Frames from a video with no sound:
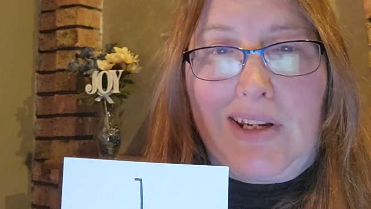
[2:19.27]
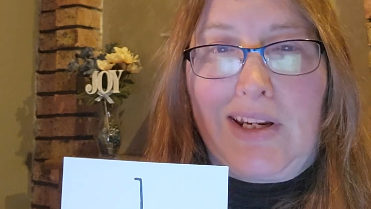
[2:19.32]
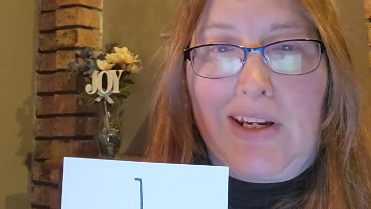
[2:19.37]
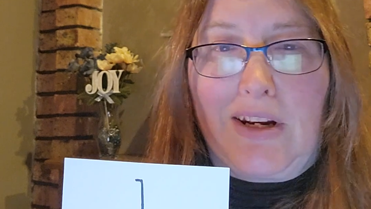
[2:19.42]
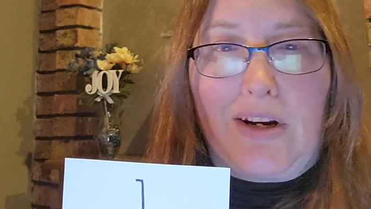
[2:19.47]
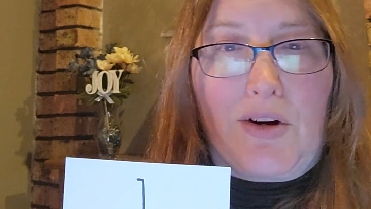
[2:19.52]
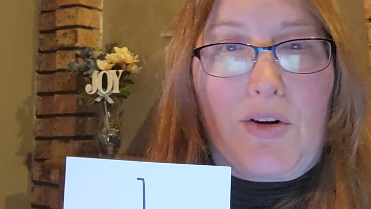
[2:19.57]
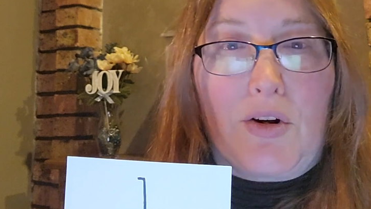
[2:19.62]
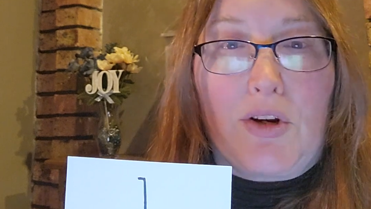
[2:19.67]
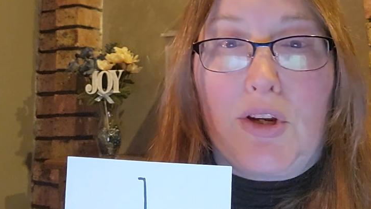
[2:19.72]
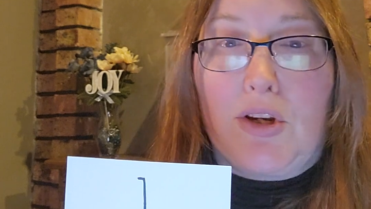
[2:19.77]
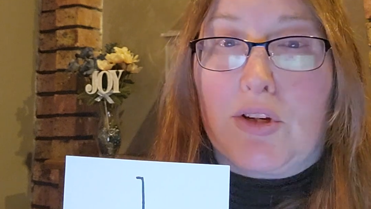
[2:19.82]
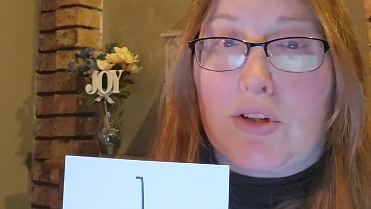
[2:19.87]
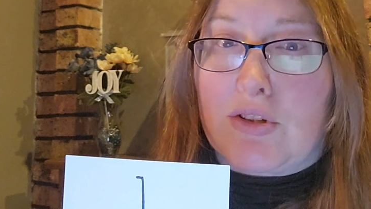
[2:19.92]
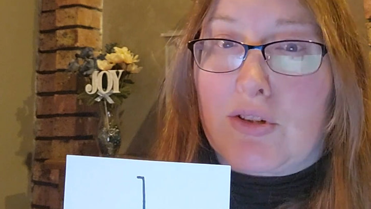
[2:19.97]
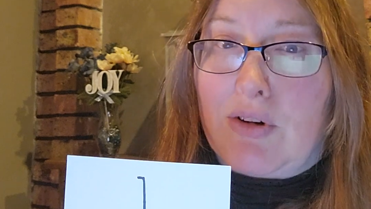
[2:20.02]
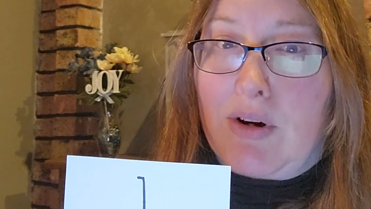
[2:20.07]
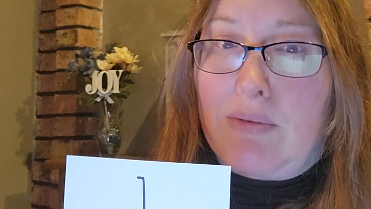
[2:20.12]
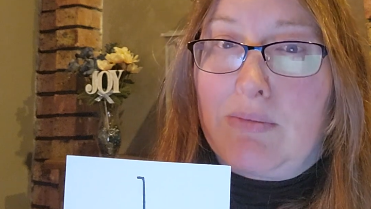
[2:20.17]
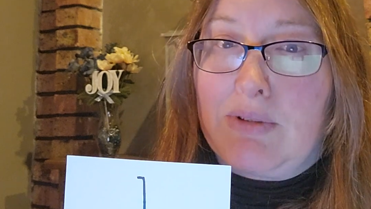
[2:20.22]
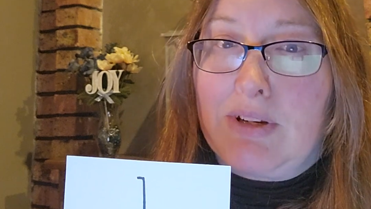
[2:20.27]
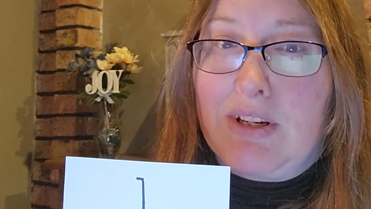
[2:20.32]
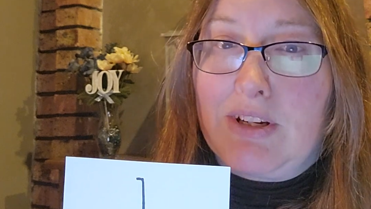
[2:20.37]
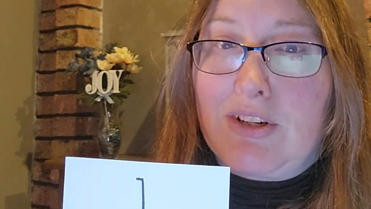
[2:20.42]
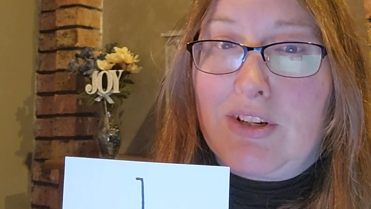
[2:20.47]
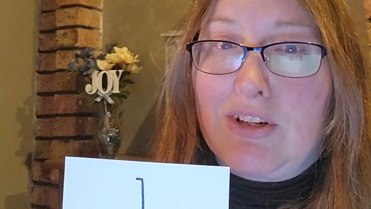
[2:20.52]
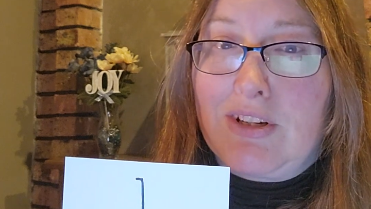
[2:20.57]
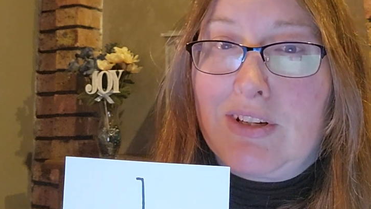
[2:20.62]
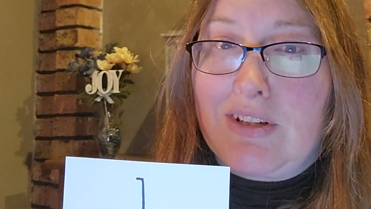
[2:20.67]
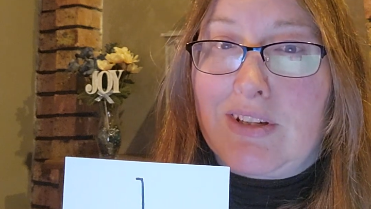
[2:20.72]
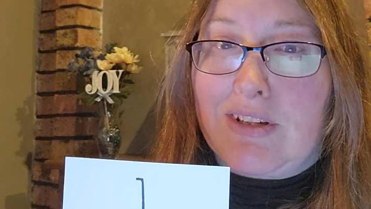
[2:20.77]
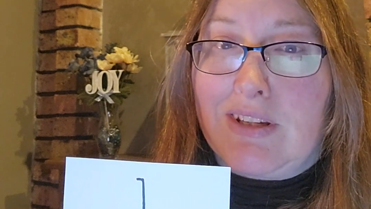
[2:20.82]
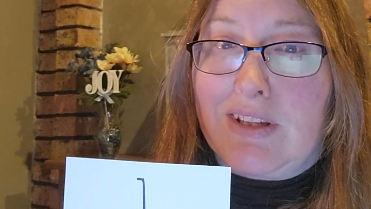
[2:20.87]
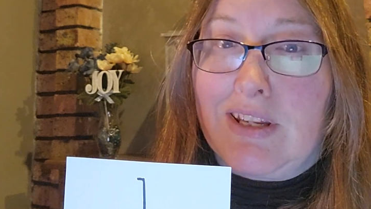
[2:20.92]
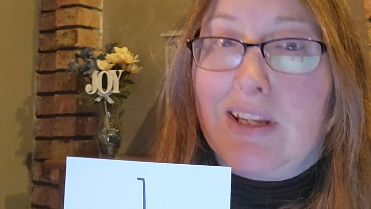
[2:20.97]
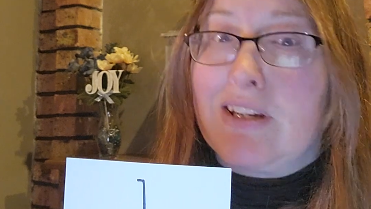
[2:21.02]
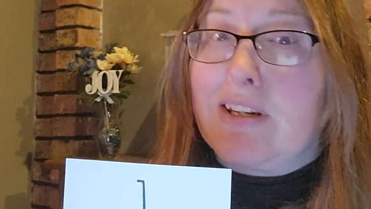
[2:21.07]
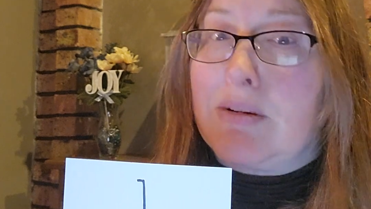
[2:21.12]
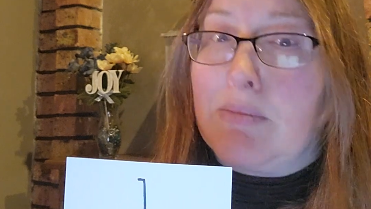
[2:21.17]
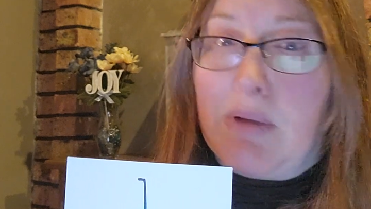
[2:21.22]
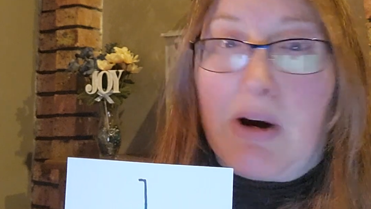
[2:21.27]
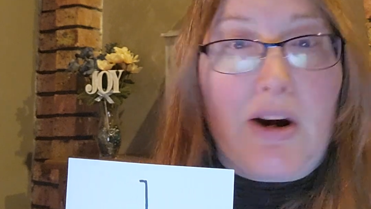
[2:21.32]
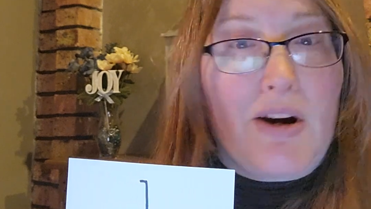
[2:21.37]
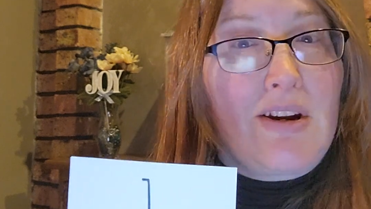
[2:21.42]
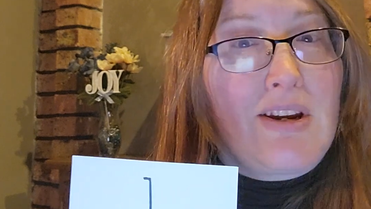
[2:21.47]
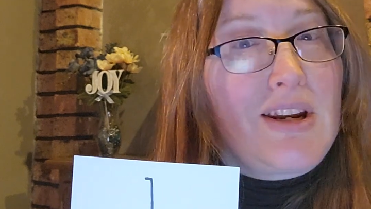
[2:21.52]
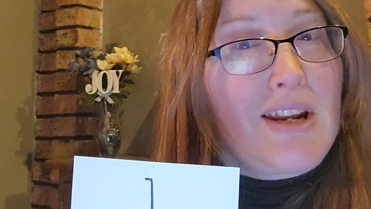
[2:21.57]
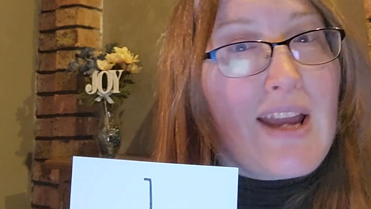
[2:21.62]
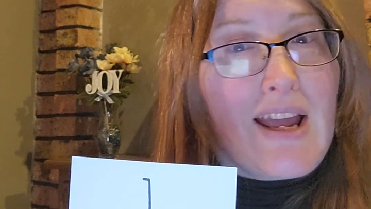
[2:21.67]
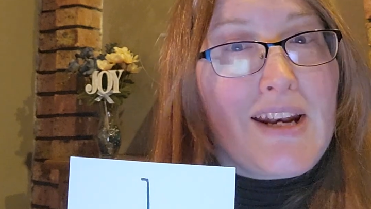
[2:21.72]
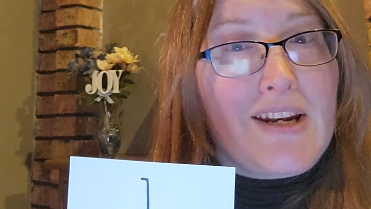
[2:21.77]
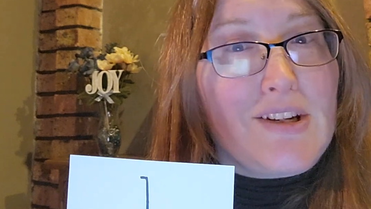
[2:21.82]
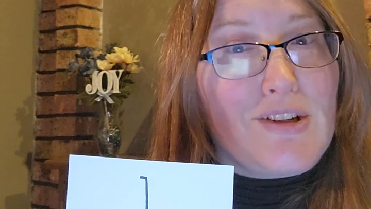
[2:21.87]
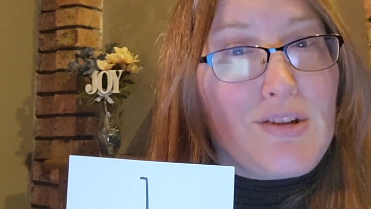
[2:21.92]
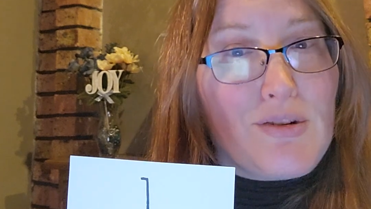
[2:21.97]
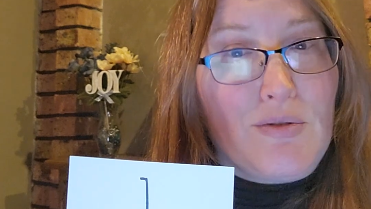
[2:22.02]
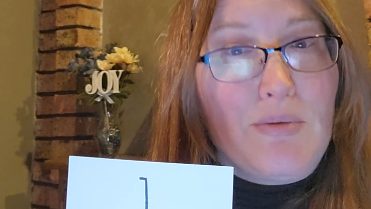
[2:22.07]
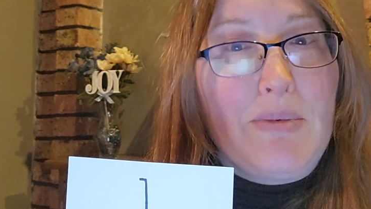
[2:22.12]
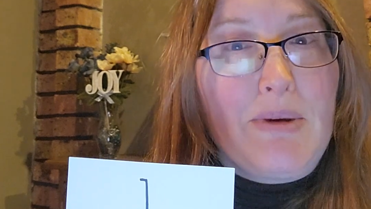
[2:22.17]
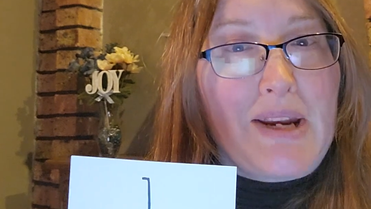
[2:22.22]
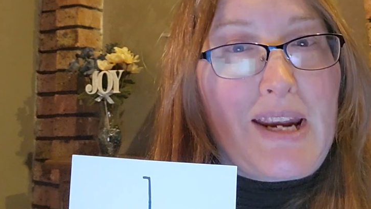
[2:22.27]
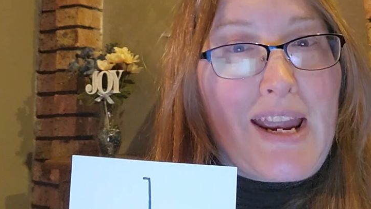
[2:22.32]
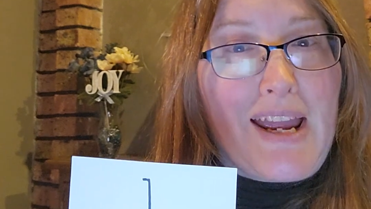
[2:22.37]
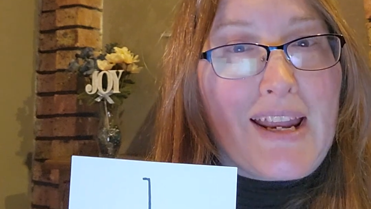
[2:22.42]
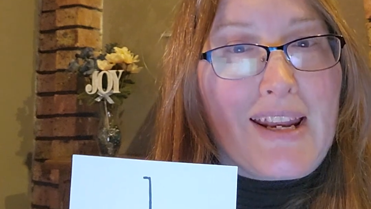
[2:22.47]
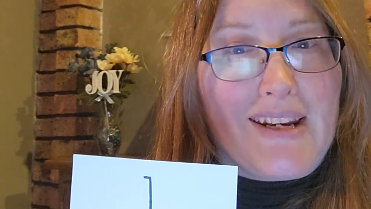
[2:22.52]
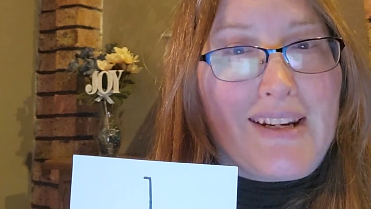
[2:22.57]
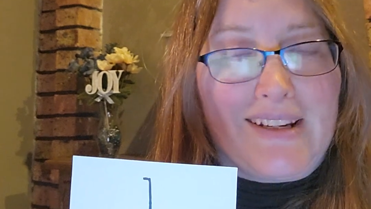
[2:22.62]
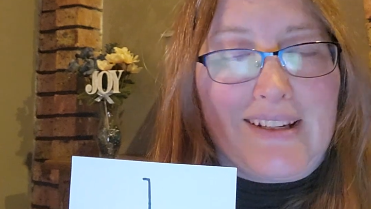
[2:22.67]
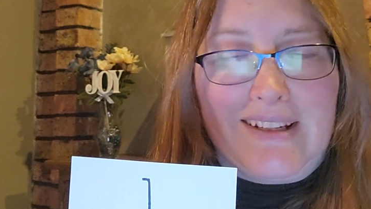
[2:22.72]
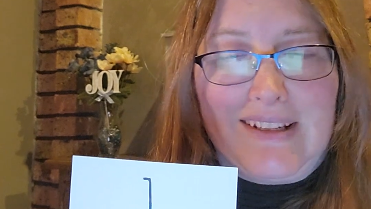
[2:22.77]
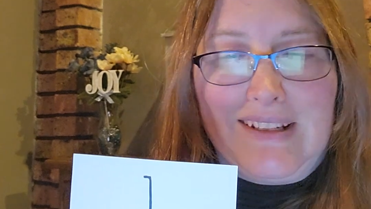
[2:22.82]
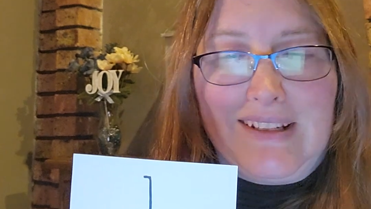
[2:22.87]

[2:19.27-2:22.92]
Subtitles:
You scrub dishes and then tomorrow you got to do them again.